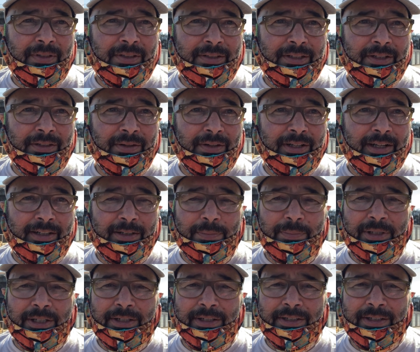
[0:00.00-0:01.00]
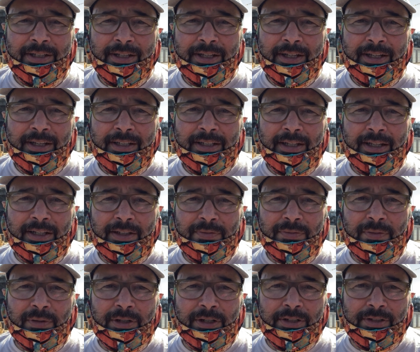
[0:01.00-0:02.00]
here in Alameda,
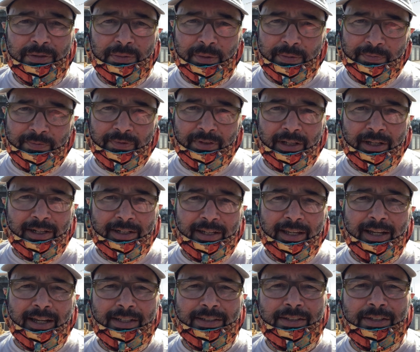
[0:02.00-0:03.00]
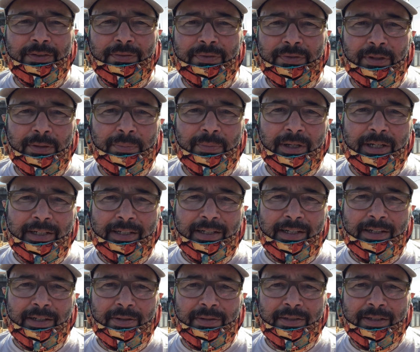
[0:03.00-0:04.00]
California. It's where I'm vlogcasting from right
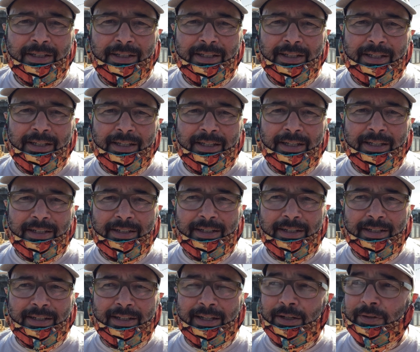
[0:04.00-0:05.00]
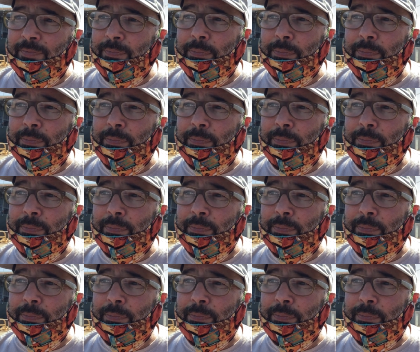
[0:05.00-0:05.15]
now. And I got a